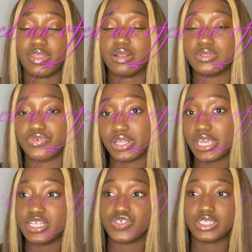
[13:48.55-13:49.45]
I was really
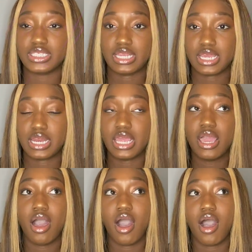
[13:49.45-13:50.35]
interested in,
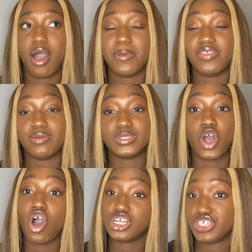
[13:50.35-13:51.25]
and it was an
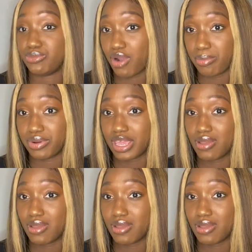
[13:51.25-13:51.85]
auction property.